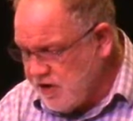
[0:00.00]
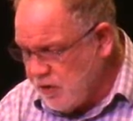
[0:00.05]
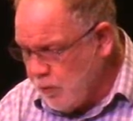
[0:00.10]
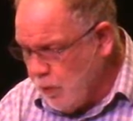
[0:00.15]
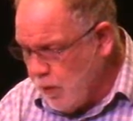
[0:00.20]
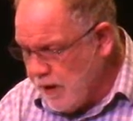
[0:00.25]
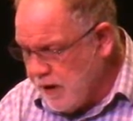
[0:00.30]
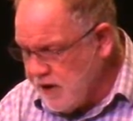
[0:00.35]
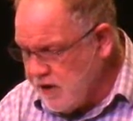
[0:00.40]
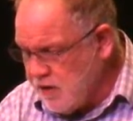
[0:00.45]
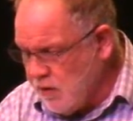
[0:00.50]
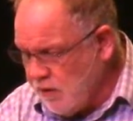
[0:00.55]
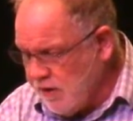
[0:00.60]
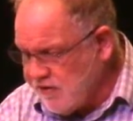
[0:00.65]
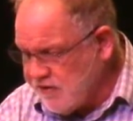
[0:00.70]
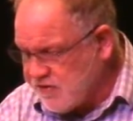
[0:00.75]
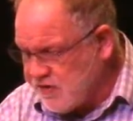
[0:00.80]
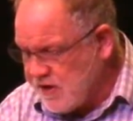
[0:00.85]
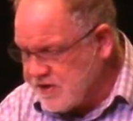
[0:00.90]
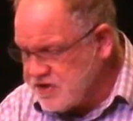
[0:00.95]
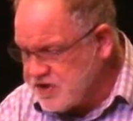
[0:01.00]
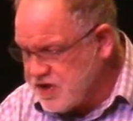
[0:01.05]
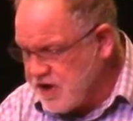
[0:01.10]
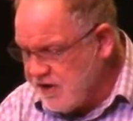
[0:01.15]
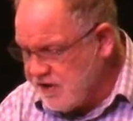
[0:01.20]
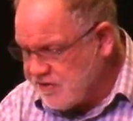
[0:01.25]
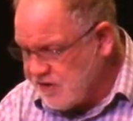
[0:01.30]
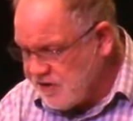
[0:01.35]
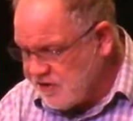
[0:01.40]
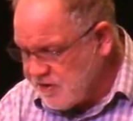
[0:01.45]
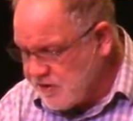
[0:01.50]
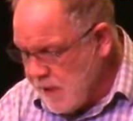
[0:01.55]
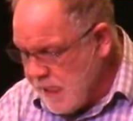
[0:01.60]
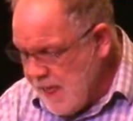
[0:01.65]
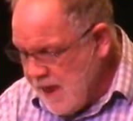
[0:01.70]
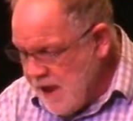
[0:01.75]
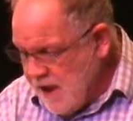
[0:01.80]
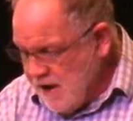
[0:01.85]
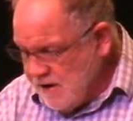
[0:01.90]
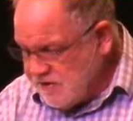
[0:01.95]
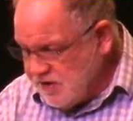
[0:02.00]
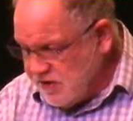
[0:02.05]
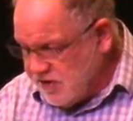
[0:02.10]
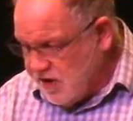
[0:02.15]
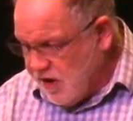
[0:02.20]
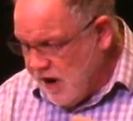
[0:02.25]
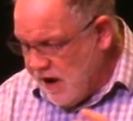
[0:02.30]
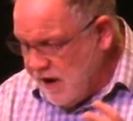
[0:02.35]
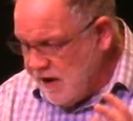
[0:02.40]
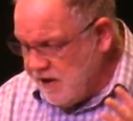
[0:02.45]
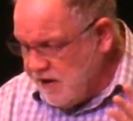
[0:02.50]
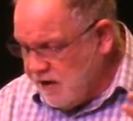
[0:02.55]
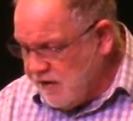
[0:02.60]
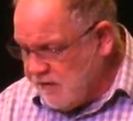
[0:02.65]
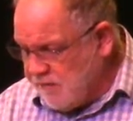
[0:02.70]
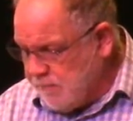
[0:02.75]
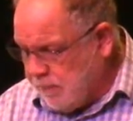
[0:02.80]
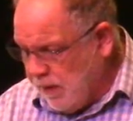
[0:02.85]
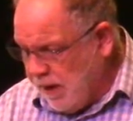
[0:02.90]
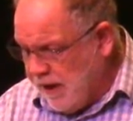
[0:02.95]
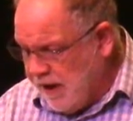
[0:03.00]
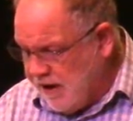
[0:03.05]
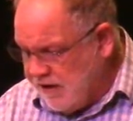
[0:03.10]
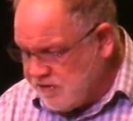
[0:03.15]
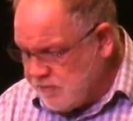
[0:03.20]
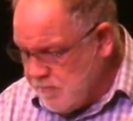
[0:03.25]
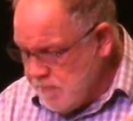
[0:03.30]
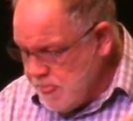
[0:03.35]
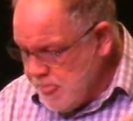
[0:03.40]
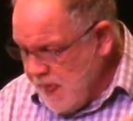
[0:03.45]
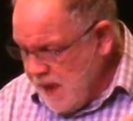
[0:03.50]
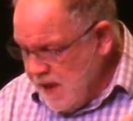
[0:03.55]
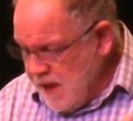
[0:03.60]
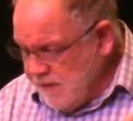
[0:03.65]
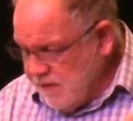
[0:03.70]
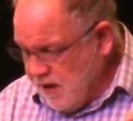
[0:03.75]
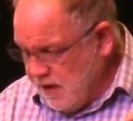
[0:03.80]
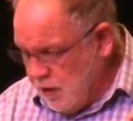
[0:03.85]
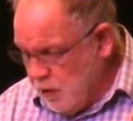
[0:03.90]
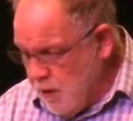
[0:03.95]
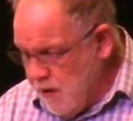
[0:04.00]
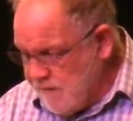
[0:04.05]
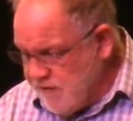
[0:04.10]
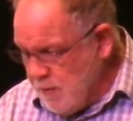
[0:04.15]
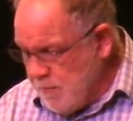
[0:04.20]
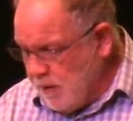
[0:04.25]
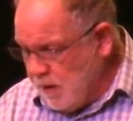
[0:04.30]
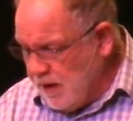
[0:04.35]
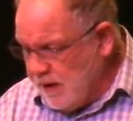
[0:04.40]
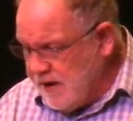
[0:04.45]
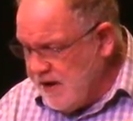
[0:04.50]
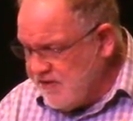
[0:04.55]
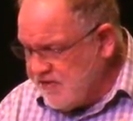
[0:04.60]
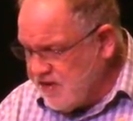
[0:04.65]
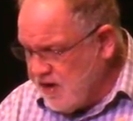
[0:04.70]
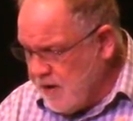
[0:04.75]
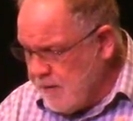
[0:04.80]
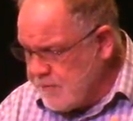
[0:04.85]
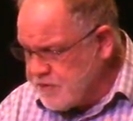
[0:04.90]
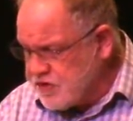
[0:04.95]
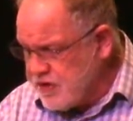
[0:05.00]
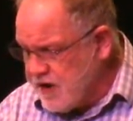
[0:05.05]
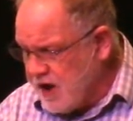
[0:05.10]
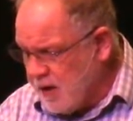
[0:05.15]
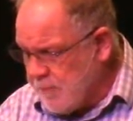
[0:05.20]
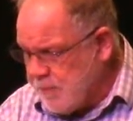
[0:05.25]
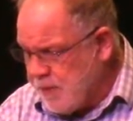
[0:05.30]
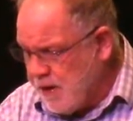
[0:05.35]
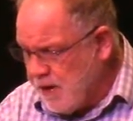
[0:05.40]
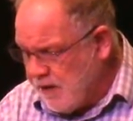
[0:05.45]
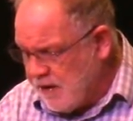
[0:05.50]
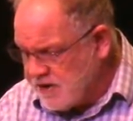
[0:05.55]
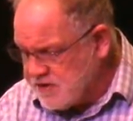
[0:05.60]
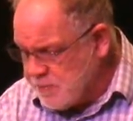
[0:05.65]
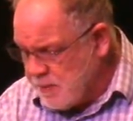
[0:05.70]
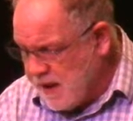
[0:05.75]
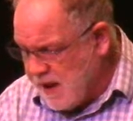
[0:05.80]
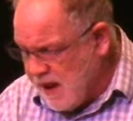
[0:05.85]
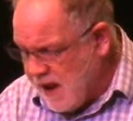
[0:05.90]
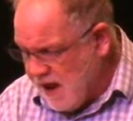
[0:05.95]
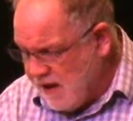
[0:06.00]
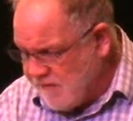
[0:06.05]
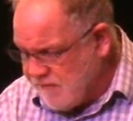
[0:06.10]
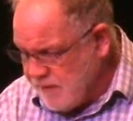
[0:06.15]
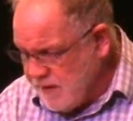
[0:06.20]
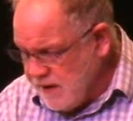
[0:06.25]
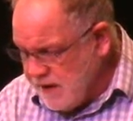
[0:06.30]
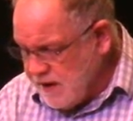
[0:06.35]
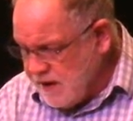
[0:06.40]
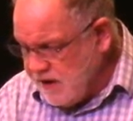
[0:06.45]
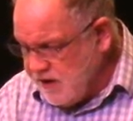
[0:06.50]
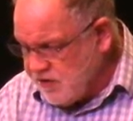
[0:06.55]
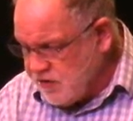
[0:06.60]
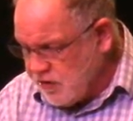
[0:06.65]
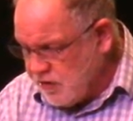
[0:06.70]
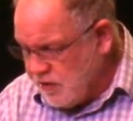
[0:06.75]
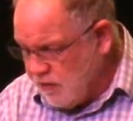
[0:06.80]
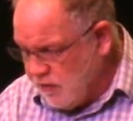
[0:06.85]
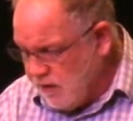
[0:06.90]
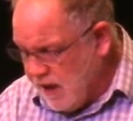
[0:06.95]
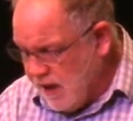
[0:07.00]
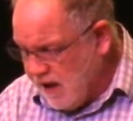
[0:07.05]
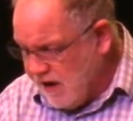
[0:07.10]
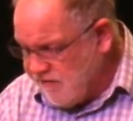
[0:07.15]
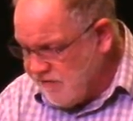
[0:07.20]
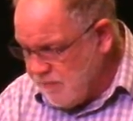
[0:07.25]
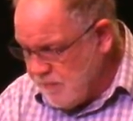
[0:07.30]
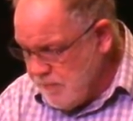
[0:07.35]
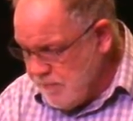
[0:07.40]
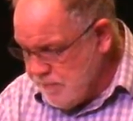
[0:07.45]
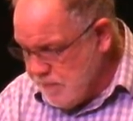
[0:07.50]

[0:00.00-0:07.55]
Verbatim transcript: your one and only Son, Jesus, to die in our place, that whoever believes in him should not perish but have eternal life.